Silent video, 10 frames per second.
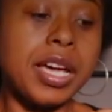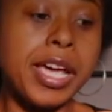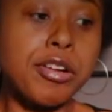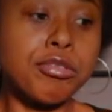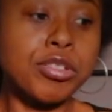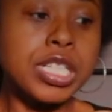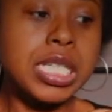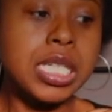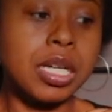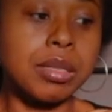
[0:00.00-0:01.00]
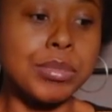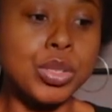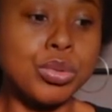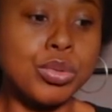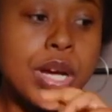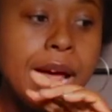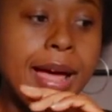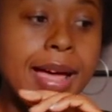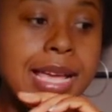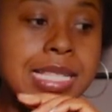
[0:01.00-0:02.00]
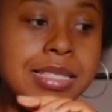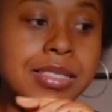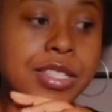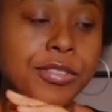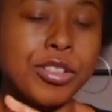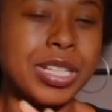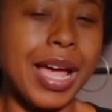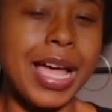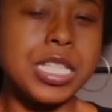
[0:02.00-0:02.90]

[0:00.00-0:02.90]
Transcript: Every moon has different